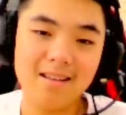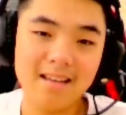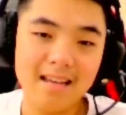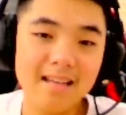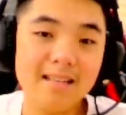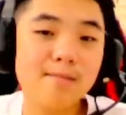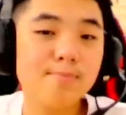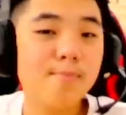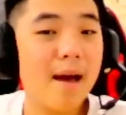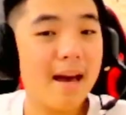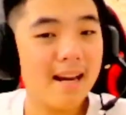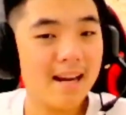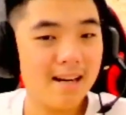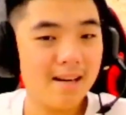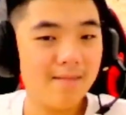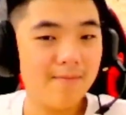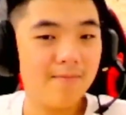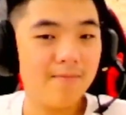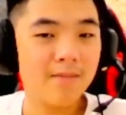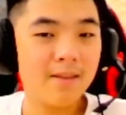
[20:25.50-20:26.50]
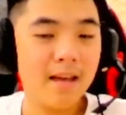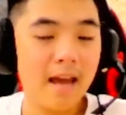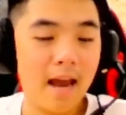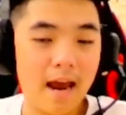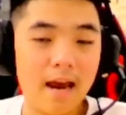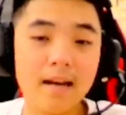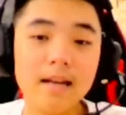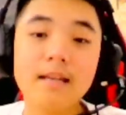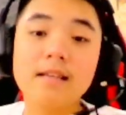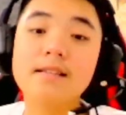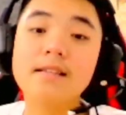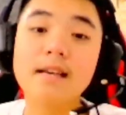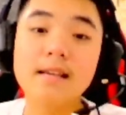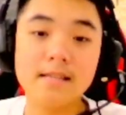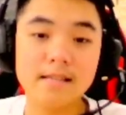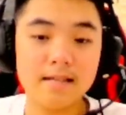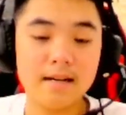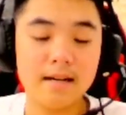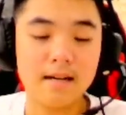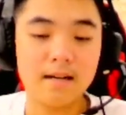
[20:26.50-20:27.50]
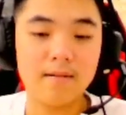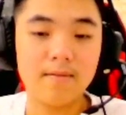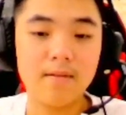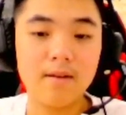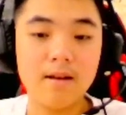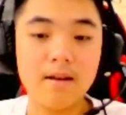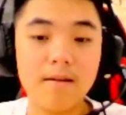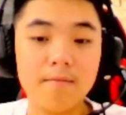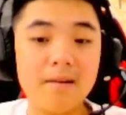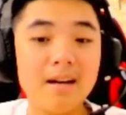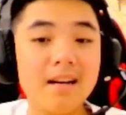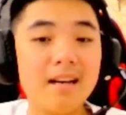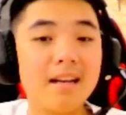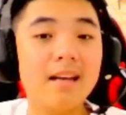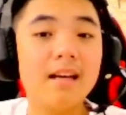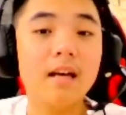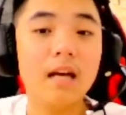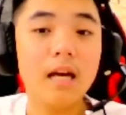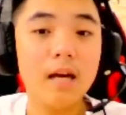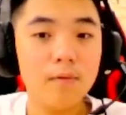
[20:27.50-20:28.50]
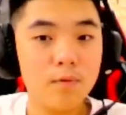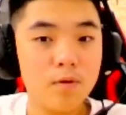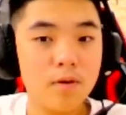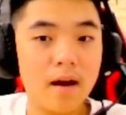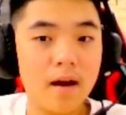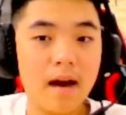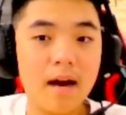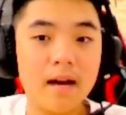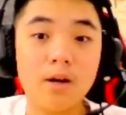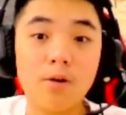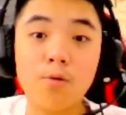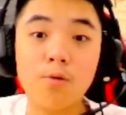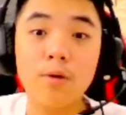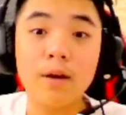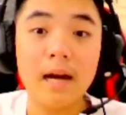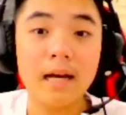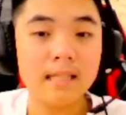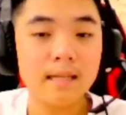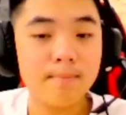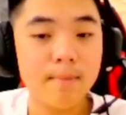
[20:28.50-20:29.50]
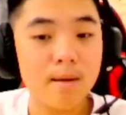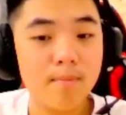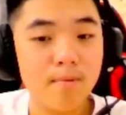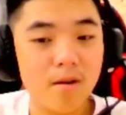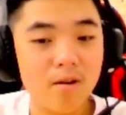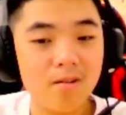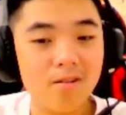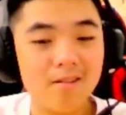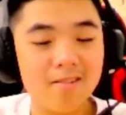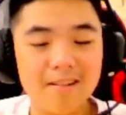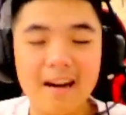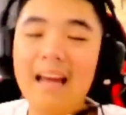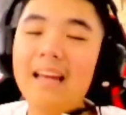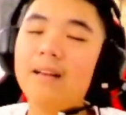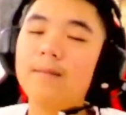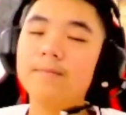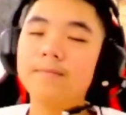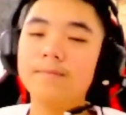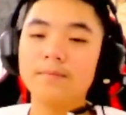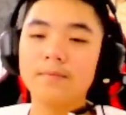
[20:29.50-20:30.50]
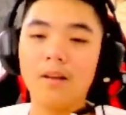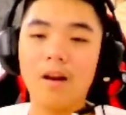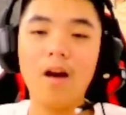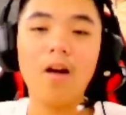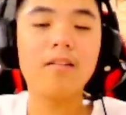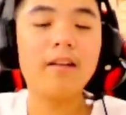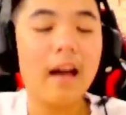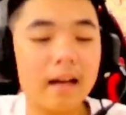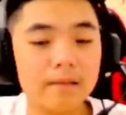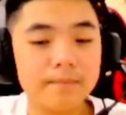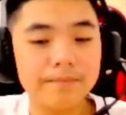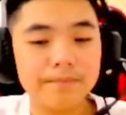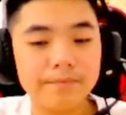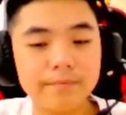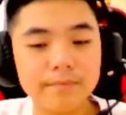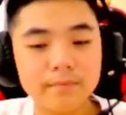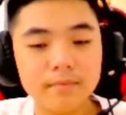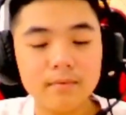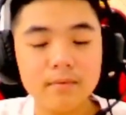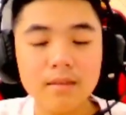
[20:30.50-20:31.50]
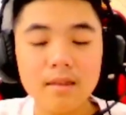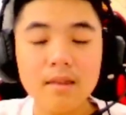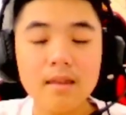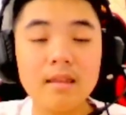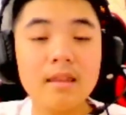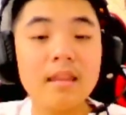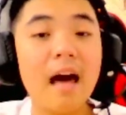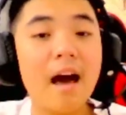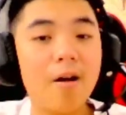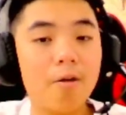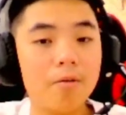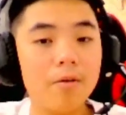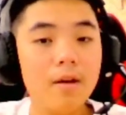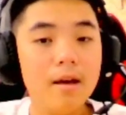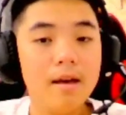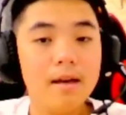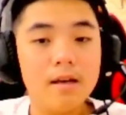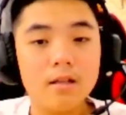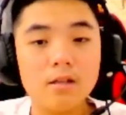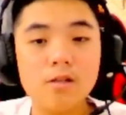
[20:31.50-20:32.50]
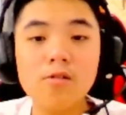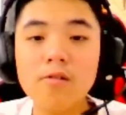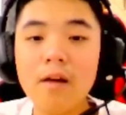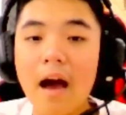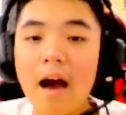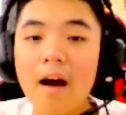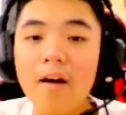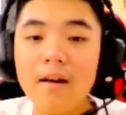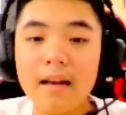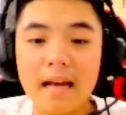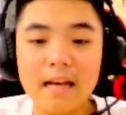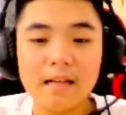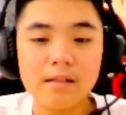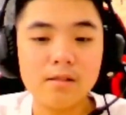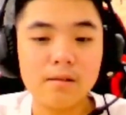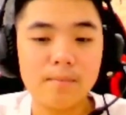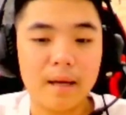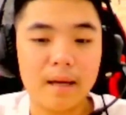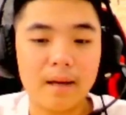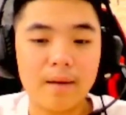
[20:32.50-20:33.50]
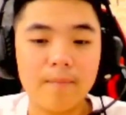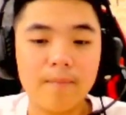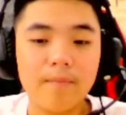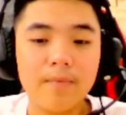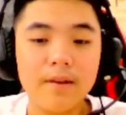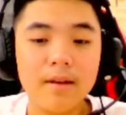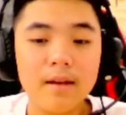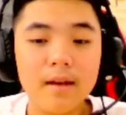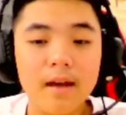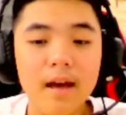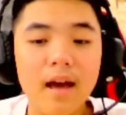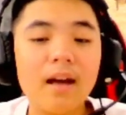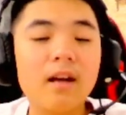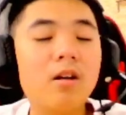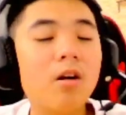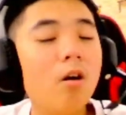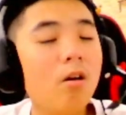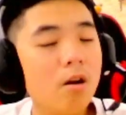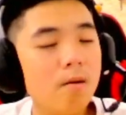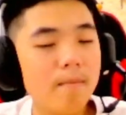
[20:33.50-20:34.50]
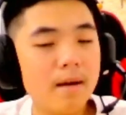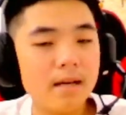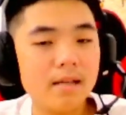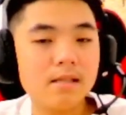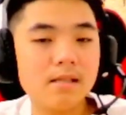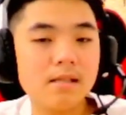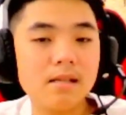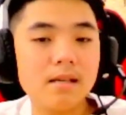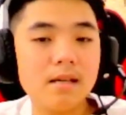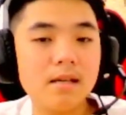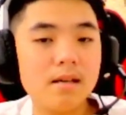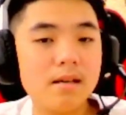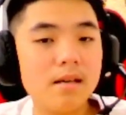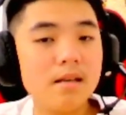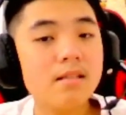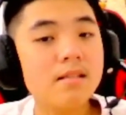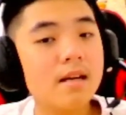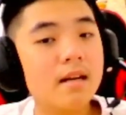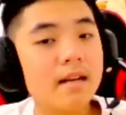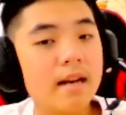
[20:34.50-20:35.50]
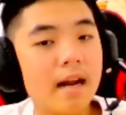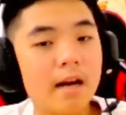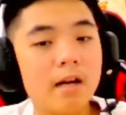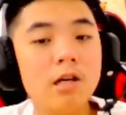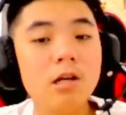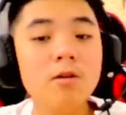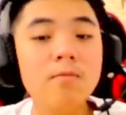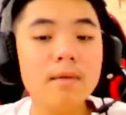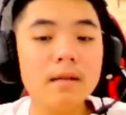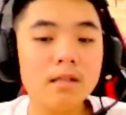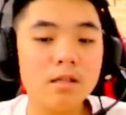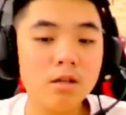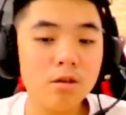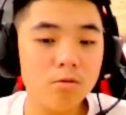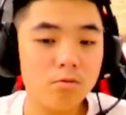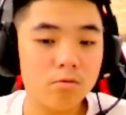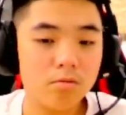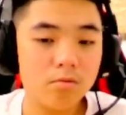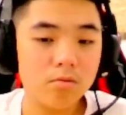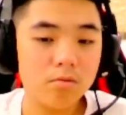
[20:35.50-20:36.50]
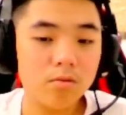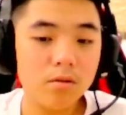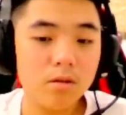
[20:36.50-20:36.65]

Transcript: It's better and it's easier. But if you are the creator people, right? Okay. Now, to our last topic. Economics is an argument too.